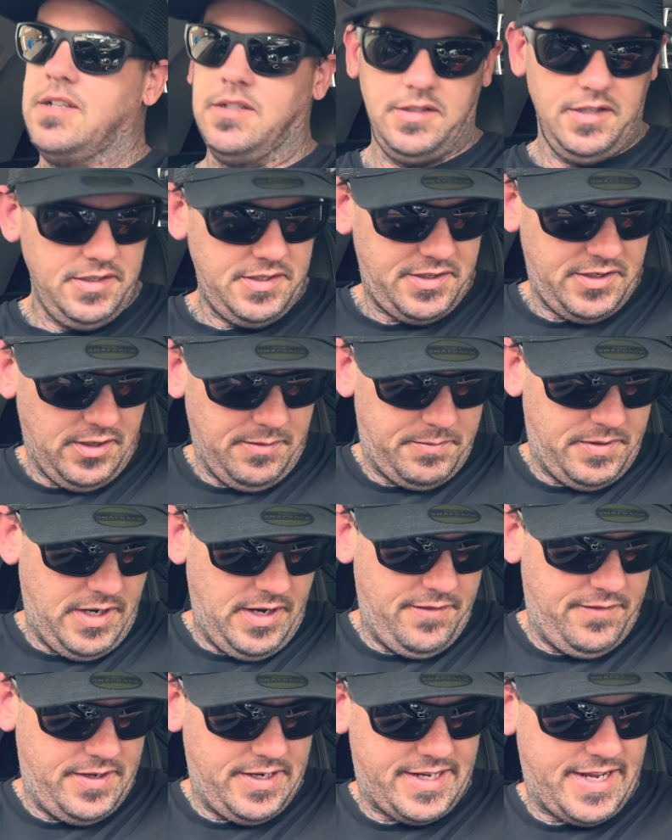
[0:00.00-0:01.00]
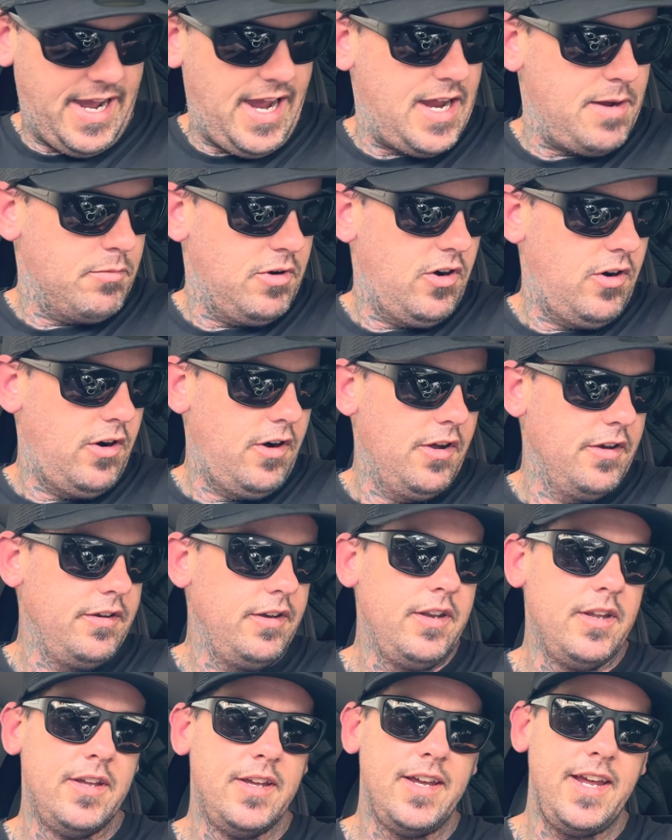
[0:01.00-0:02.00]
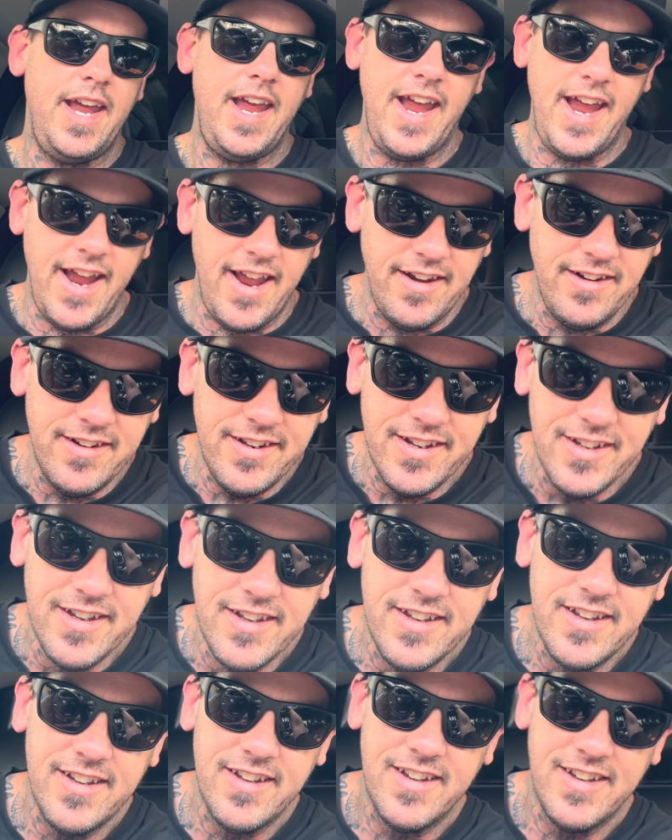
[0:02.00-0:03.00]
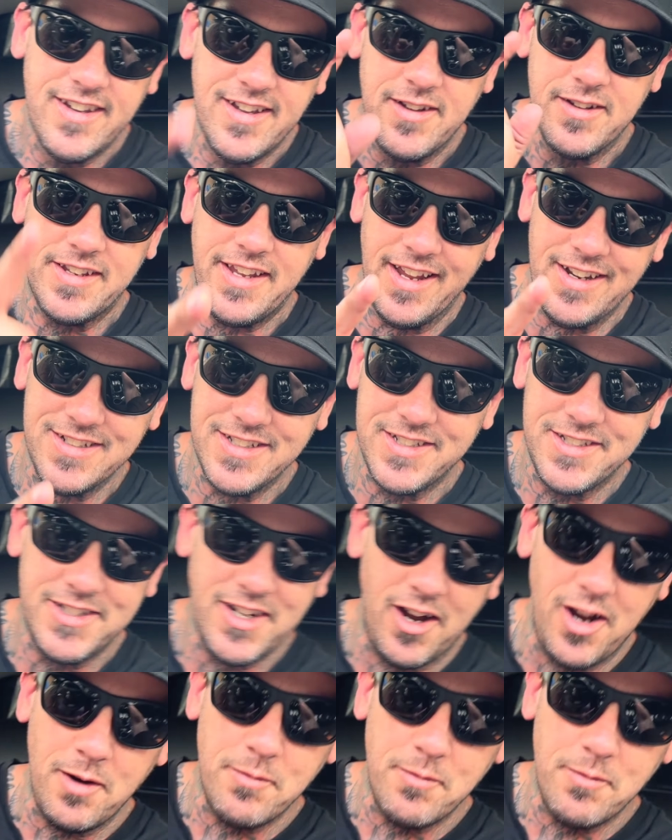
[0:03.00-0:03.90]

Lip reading: Just stopped over to Game On and getting so